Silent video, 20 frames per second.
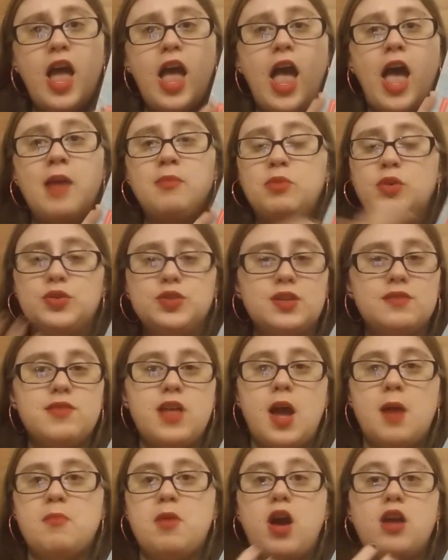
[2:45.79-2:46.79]
and most of
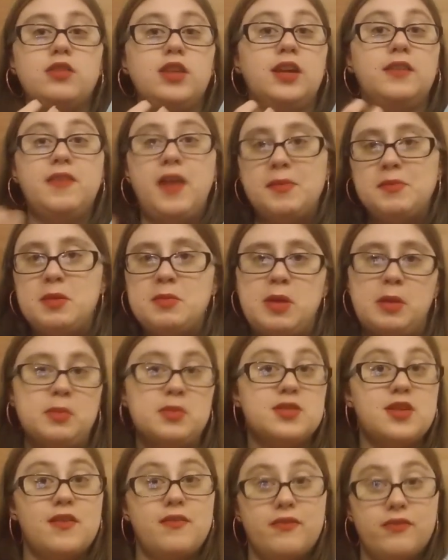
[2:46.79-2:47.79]
them are like family
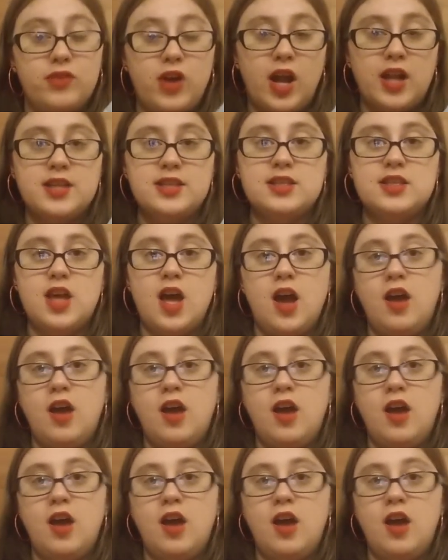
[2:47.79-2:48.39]
members and friends